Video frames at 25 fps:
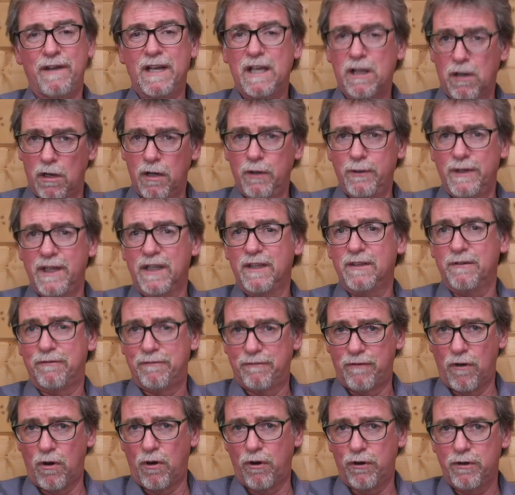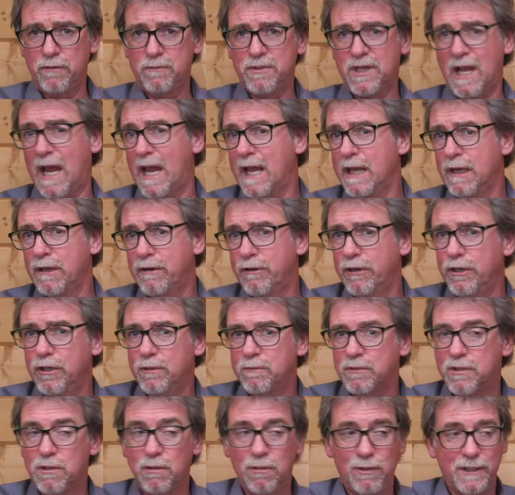including the forums and
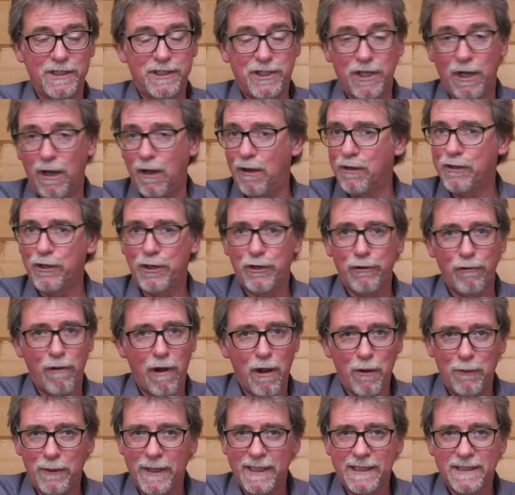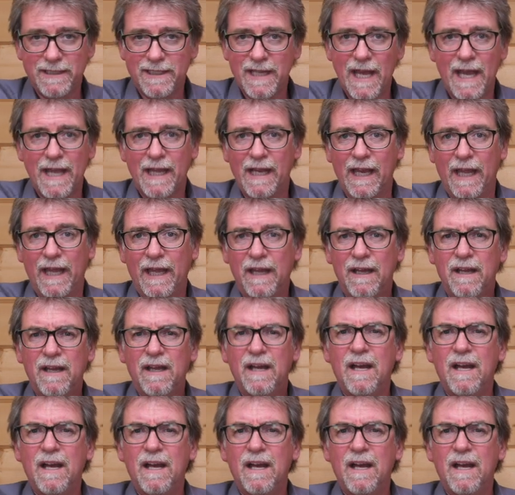groups, which are growing daily.